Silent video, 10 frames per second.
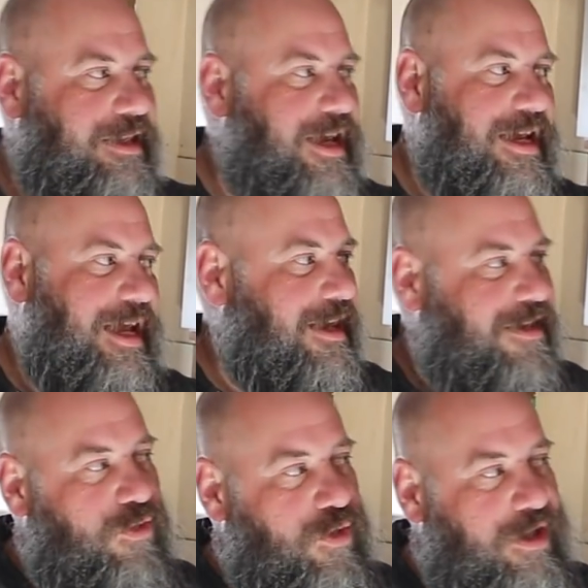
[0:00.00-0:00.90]
that I got out
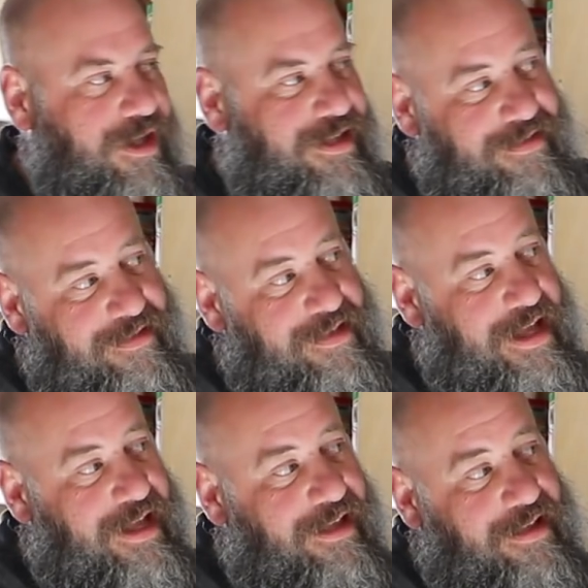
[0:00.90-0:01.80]
of Oregon
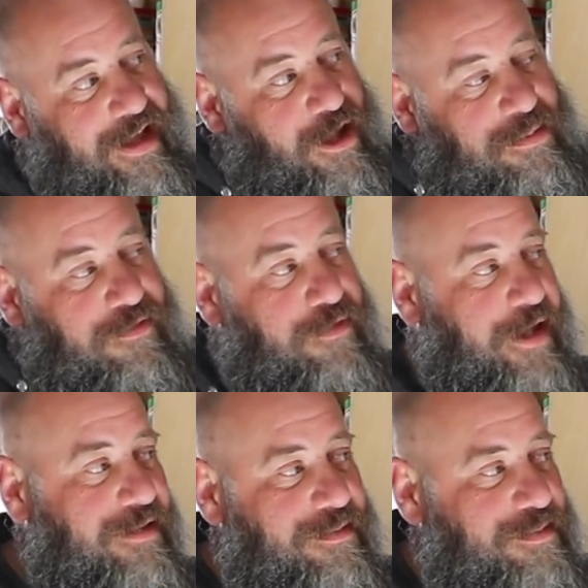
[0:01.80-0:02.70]
that I helped a
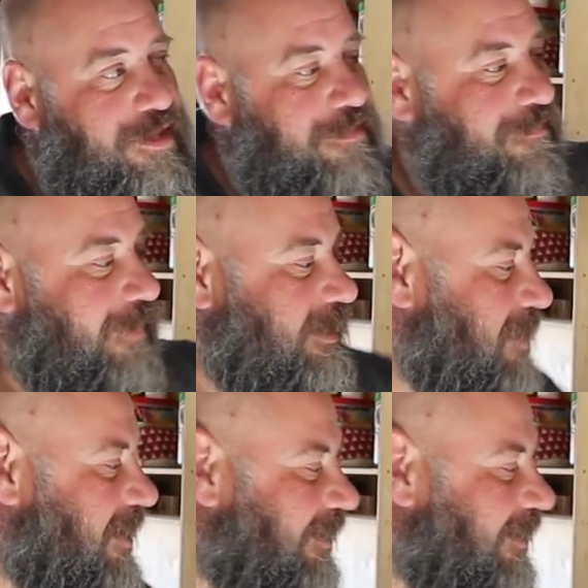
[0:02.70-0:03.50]
friend put a fence panel